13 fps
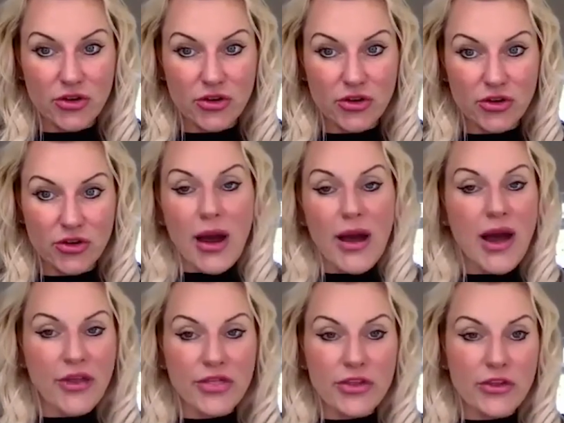You know, I
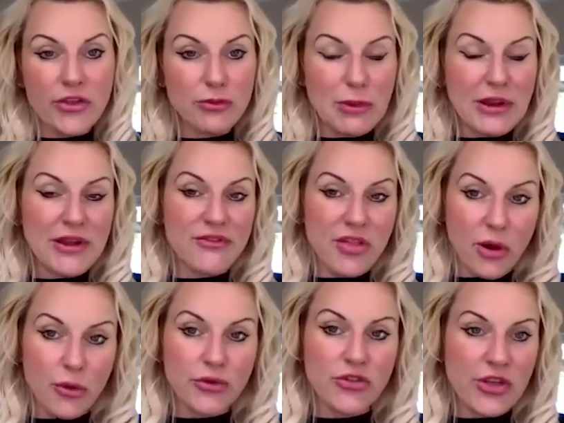had this belief that I
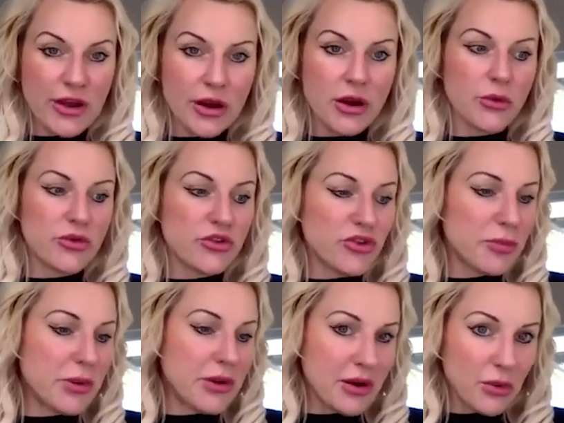was thick and I was
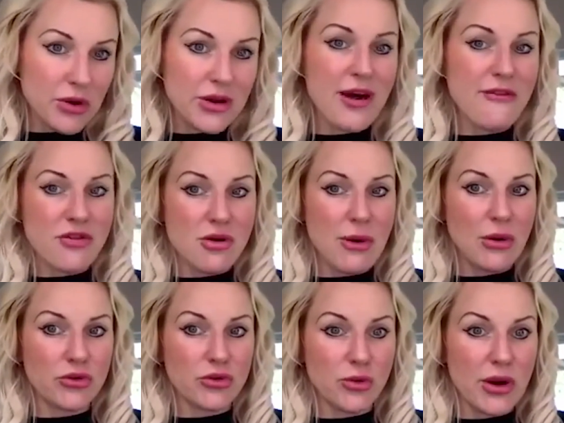stupid and I would never
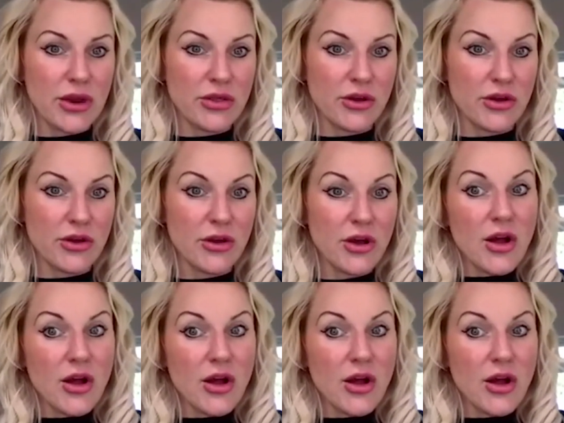amount to anything,